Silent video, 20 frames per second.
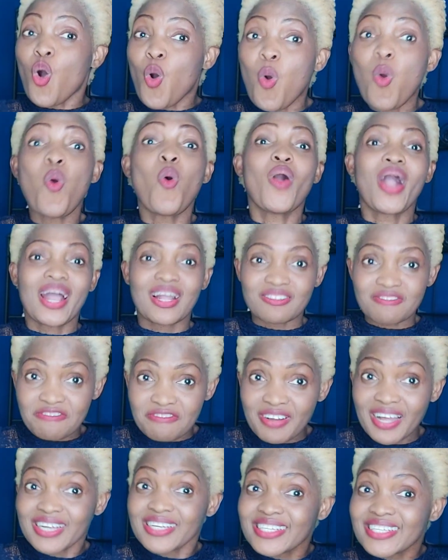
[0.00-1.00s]
who can
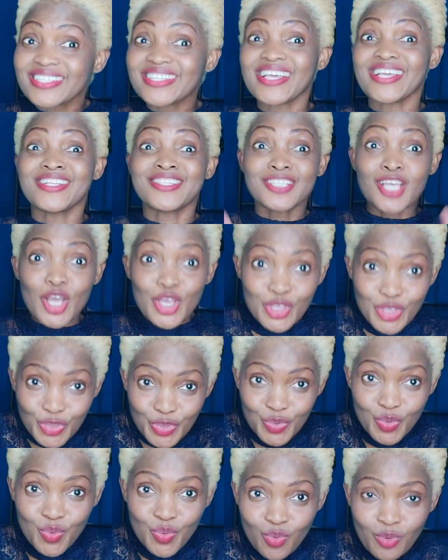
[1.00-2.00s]
validate
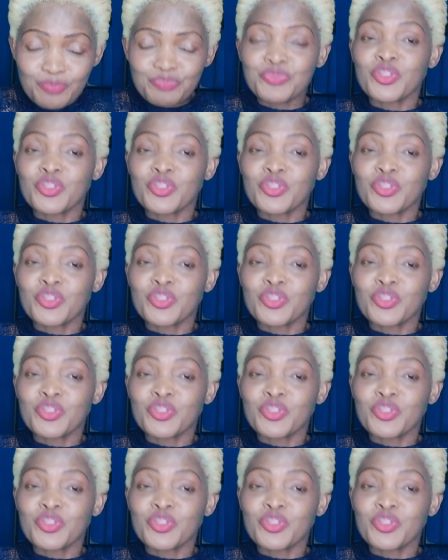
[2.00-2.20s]
you.